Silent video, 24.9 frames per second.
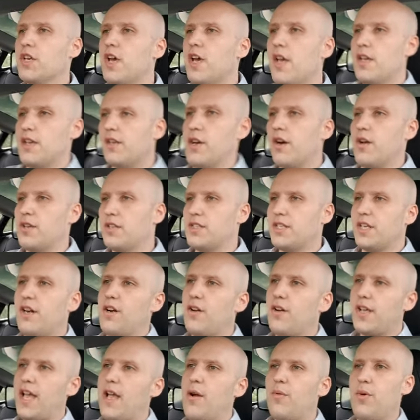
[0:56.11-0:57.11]
You know, you said,
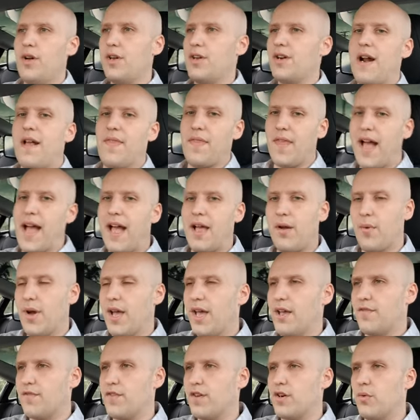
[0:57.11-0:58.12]
okay, well, you're on the
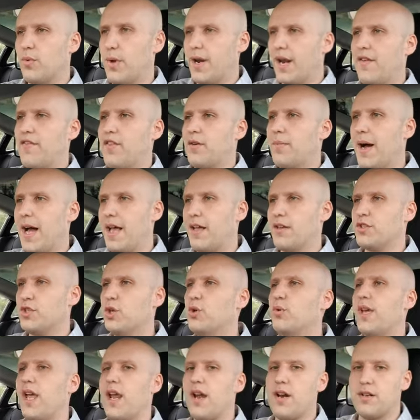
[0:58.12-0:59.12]
highway for whatever miles,
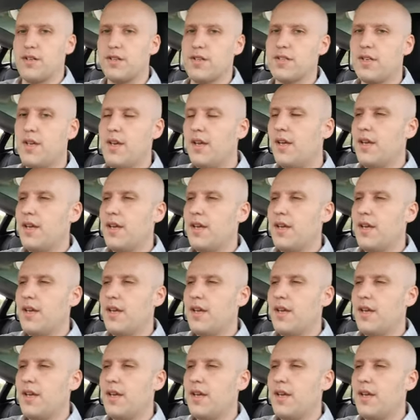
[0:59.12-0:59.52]
who cares?